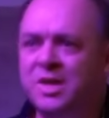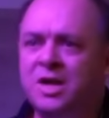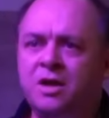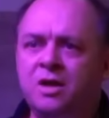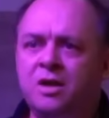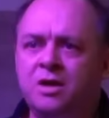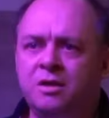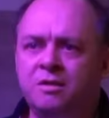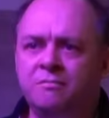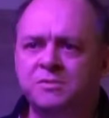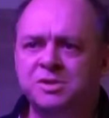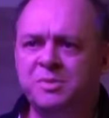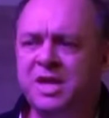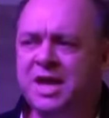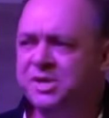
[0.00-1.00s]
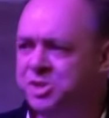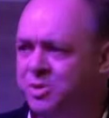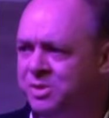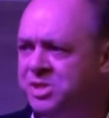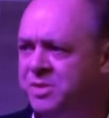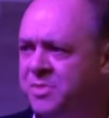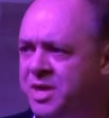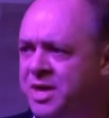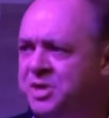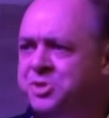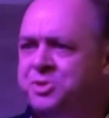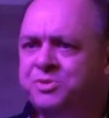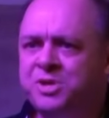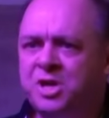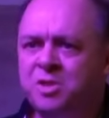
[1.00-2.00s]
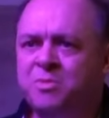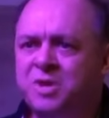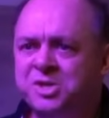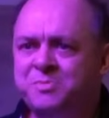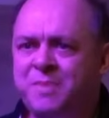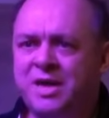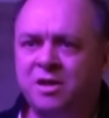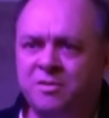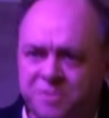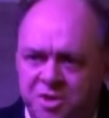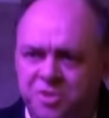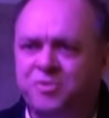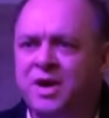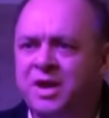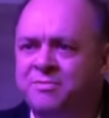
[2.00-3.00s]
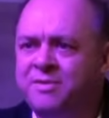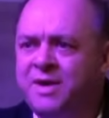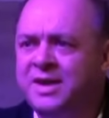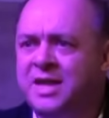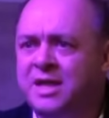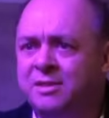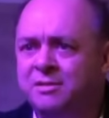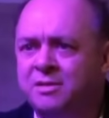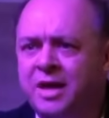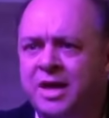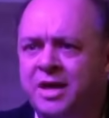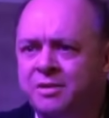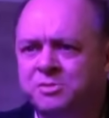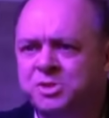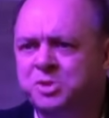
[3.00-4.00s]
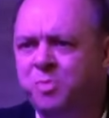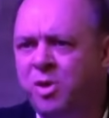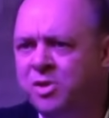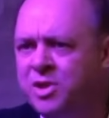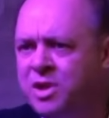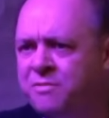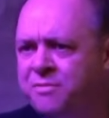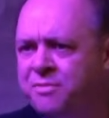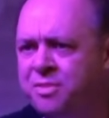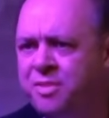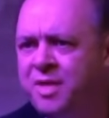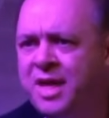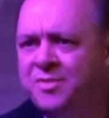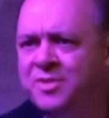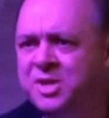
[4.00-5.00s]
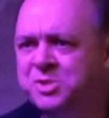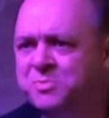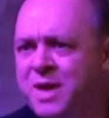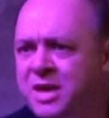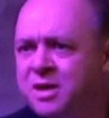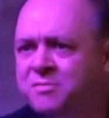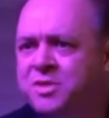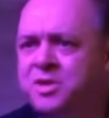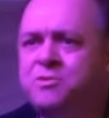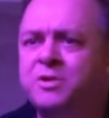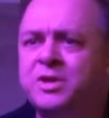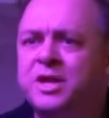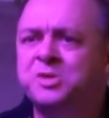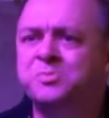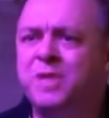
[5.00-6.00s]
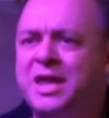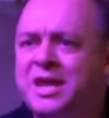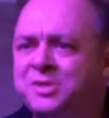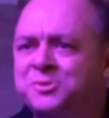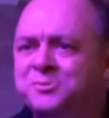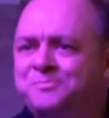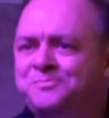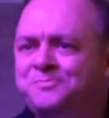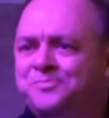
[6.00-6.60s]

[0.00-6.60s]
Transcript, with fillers: If somebody asks you what something is, you tell them what it's made of, and you try to find a, a small enough thing that it's made of that you can explain it.